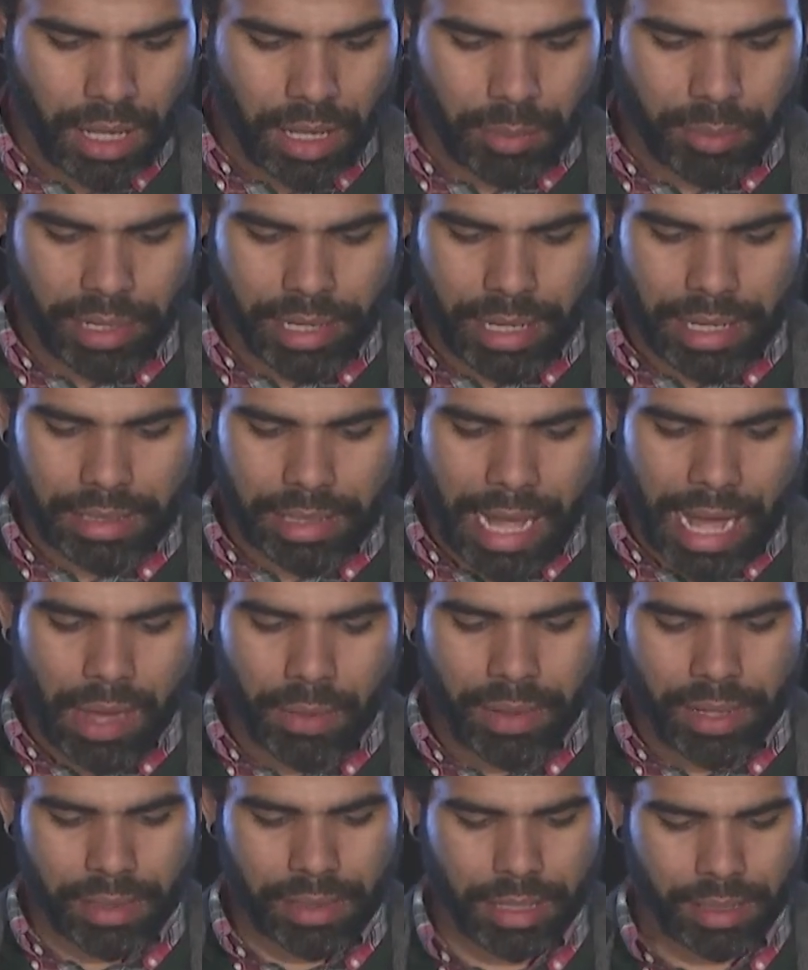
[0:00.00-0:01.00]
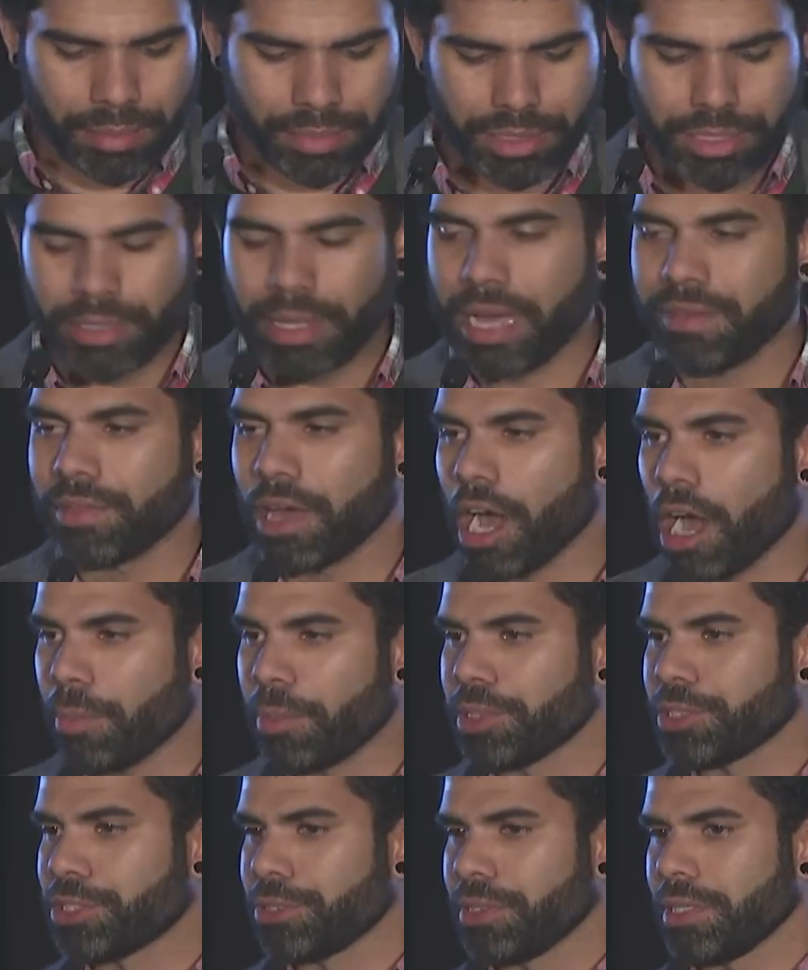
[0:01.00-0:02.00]
by allowing them to have the
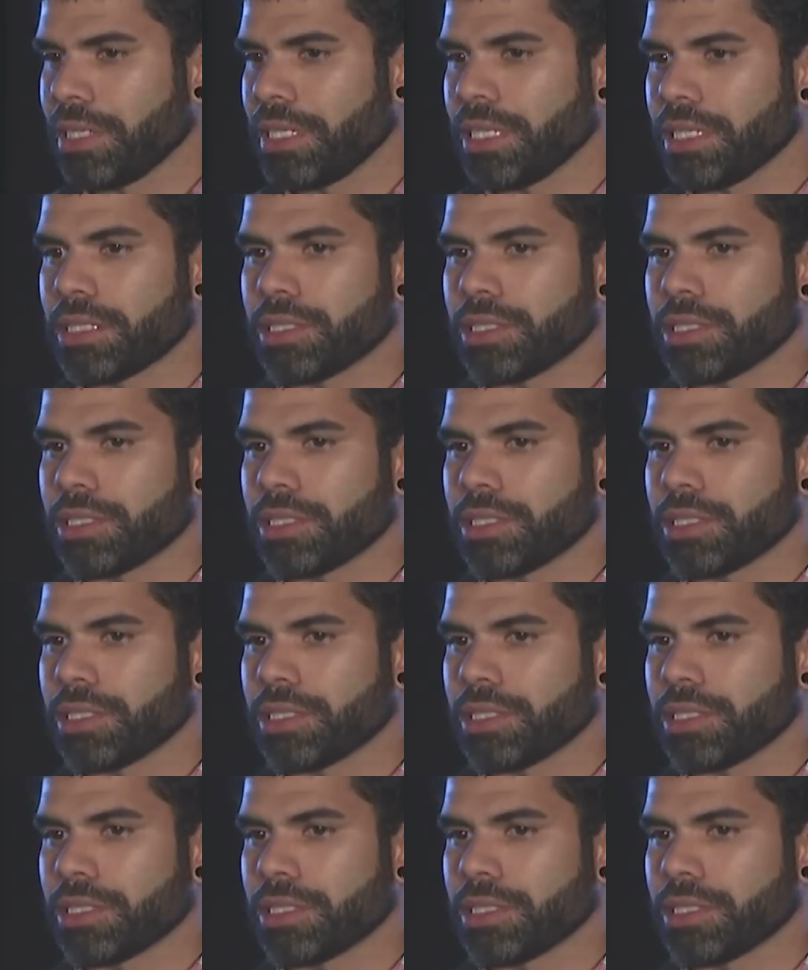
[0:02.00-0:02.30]
opportunity